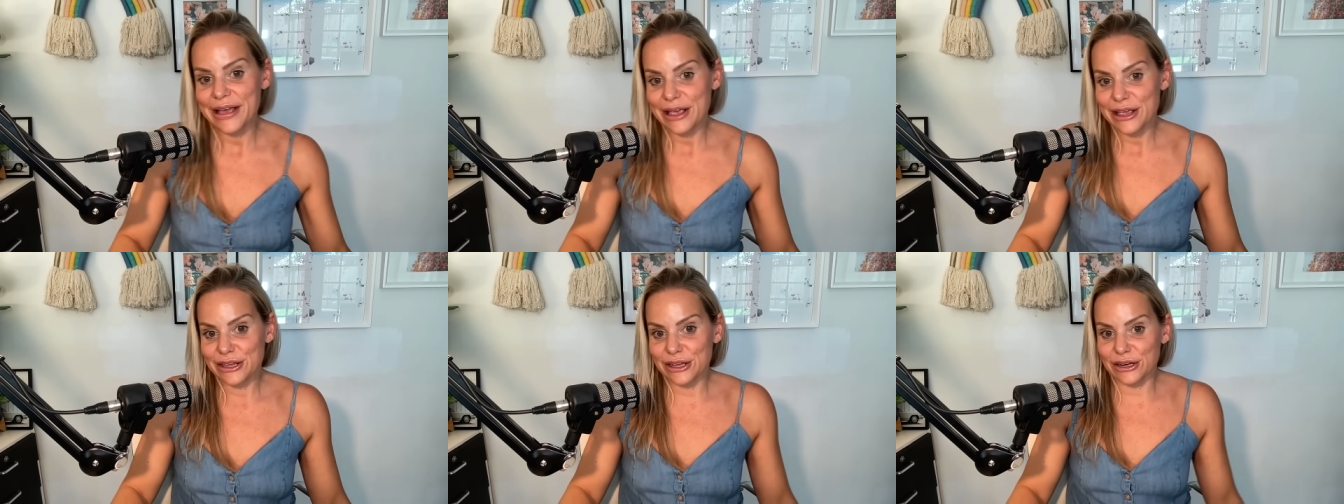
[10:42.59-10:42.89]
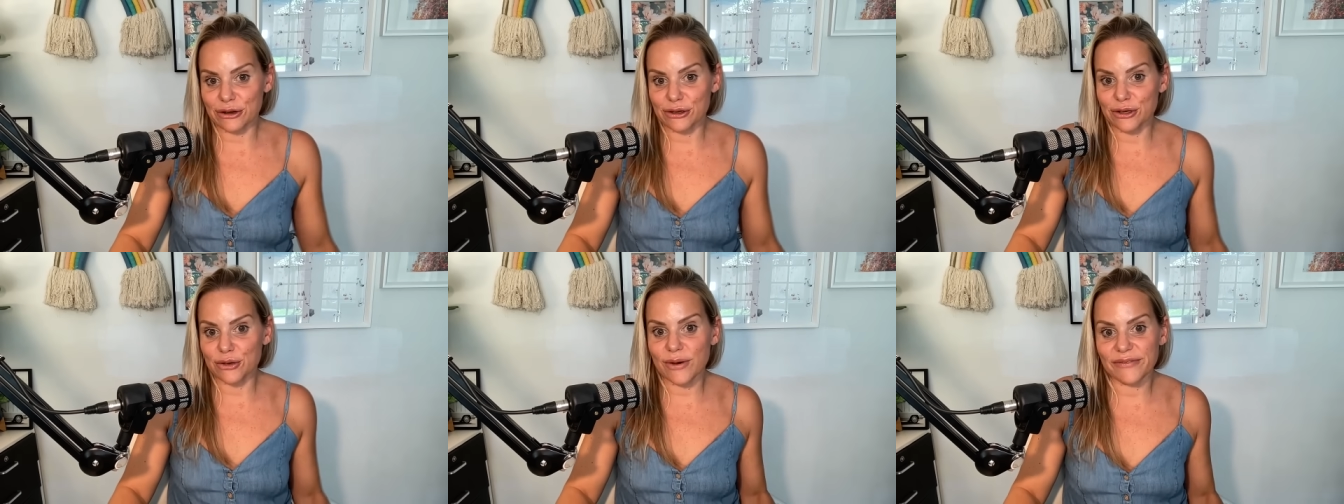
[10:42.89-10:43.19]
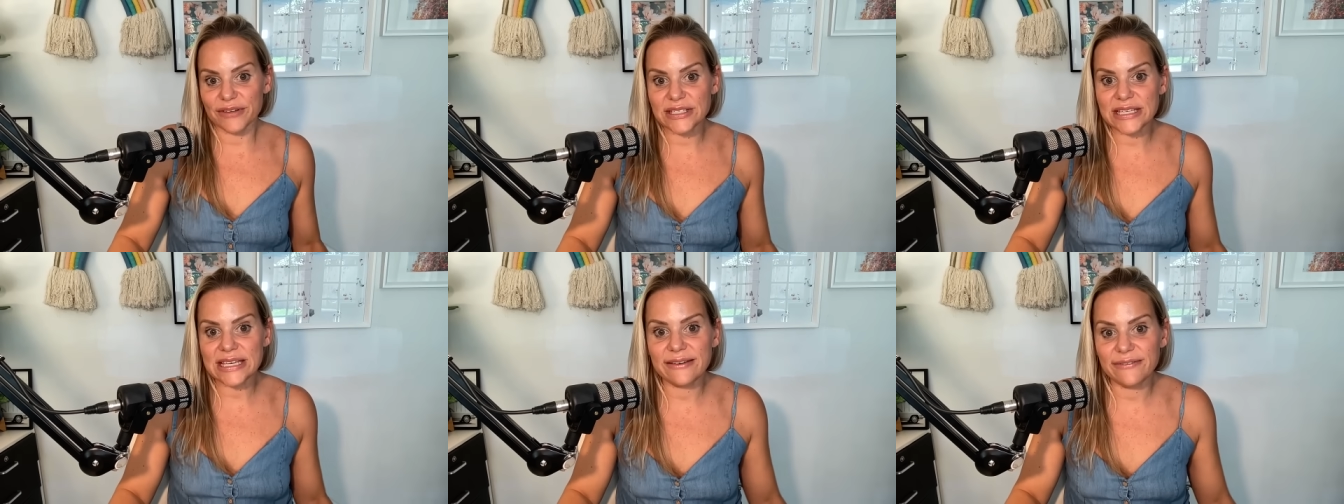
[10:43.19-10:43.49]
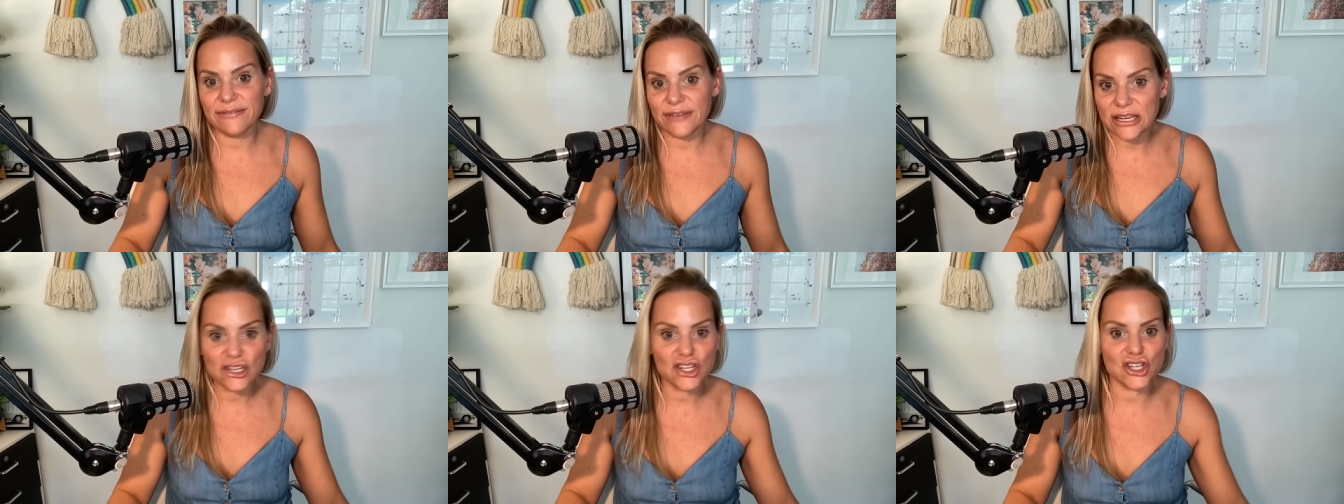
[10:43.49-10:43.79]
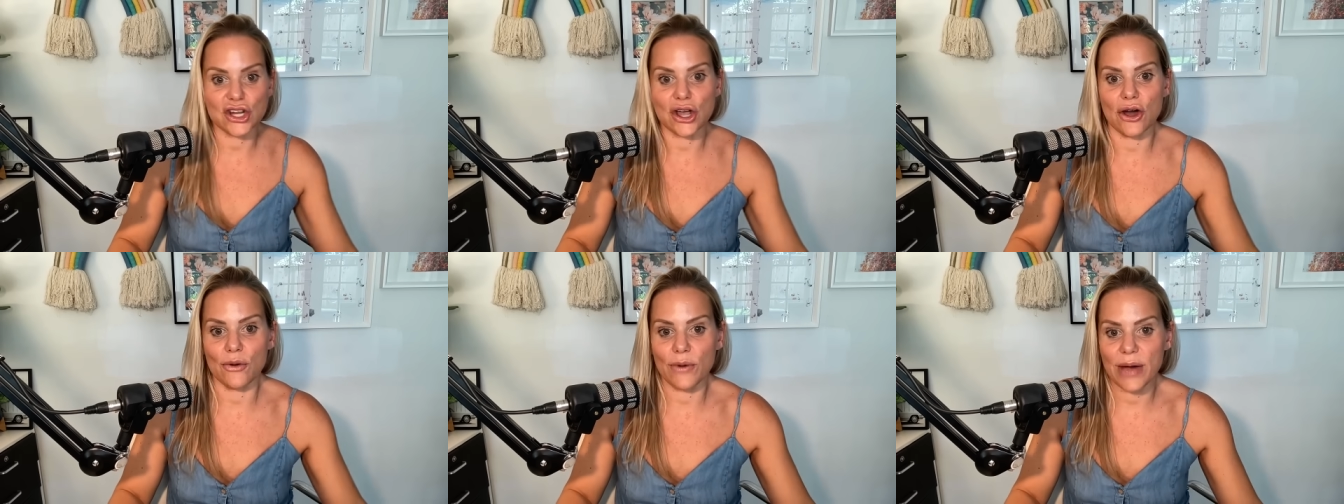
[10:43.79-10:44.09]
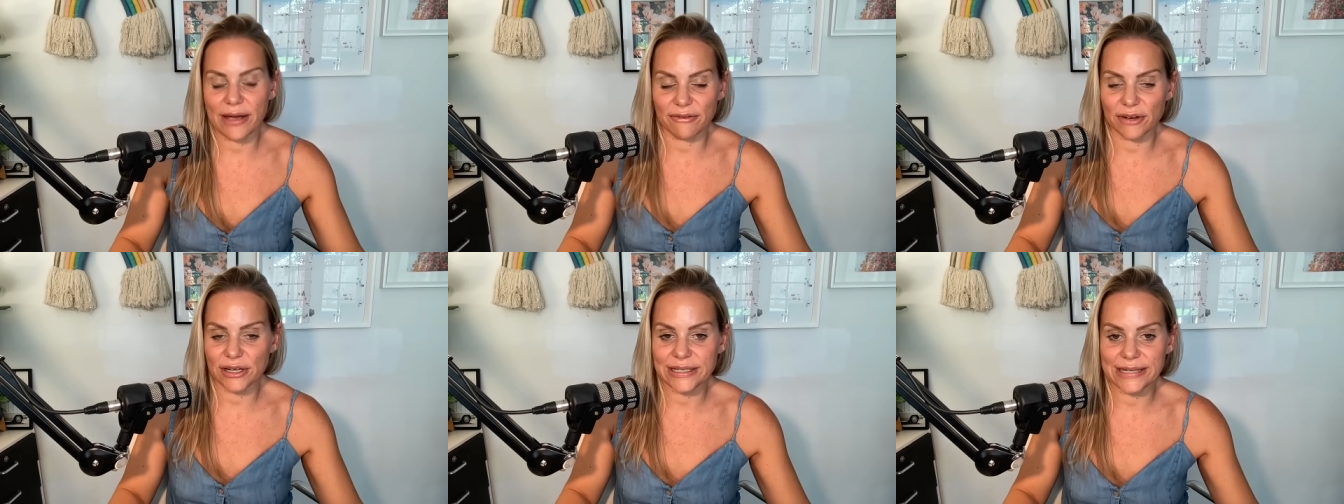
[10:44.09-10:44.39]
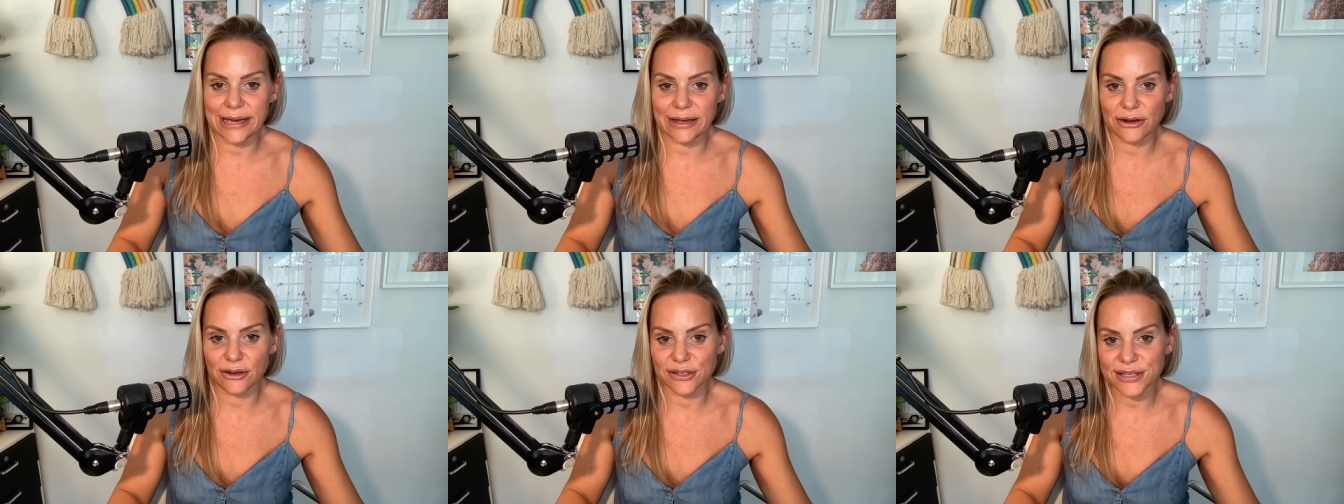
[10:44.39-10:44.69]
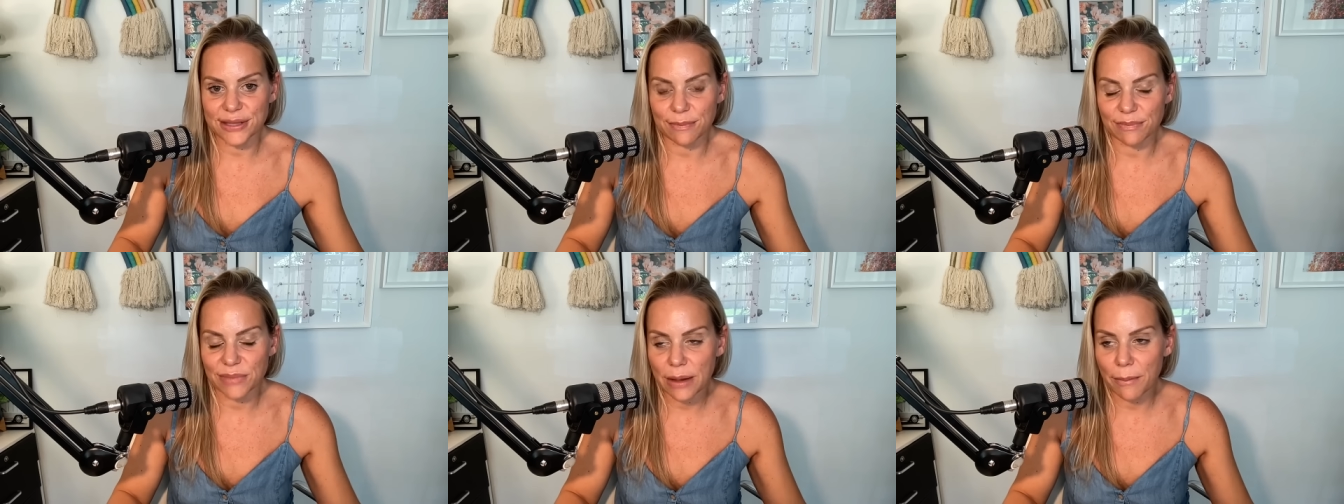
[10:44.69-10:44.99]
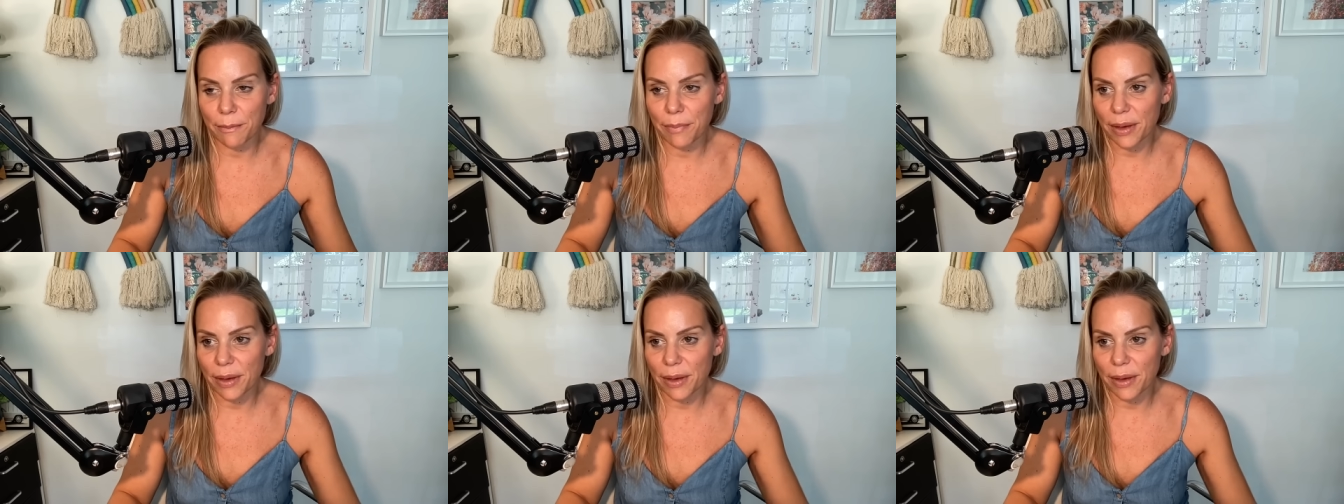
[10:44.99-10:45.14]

you know, you have a TV show every day or something.